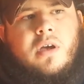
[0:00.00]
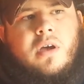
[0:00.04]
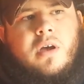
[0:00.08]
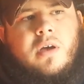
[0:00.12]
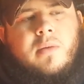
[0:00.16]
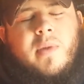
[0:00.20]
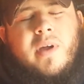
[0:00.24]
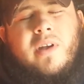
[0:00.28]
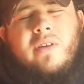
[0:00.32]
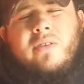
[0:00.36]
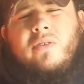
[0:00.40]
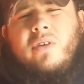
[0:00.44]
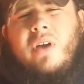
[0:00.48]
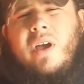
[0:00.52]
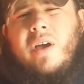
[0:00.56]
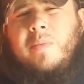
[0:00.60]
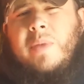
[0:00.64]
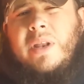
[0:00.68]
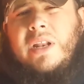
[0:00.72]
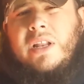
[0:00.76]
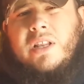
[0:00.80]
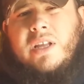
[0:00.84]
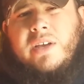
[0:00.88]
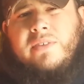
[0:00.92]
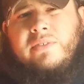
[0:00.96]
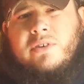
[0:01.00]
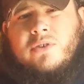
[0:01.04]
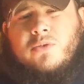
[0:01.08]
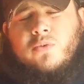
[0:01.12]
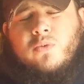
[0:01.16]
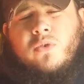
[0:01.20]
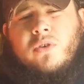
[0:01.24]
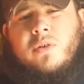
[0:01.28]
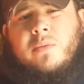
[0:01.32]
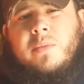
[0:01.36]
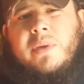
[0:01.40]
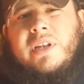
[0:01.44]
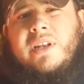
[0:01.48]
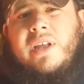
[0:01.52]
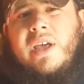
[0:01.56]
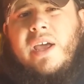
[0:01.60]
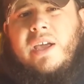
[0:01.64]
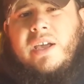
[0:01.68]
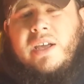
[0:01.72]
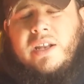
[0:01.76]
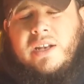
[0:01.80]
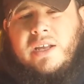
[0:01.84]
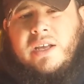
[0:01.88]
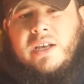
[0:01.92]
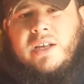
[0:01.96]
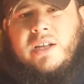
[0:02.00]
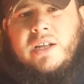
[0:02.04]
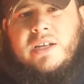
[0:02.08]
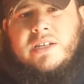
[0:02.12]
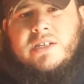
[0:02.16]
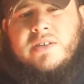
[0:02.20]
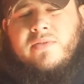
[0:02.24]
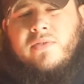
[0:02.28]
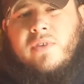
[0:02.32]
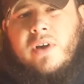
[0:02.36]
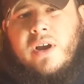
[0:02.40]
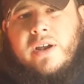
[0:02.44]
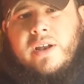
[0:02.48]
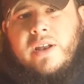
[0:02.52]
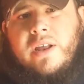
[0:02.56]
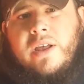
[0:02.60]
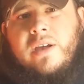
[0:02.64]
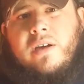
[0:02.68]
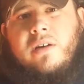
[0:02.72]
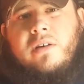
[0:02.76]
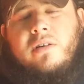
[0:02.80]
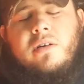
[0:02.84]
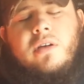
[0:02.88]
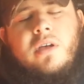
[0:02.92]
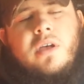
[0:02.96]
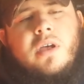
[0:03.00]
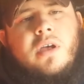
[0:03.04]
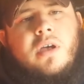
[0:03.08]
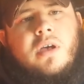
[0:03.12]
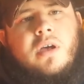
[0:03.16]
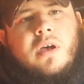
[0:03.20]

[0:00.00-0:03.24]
Um, I don't know how many lifters want to be taken in as of right now.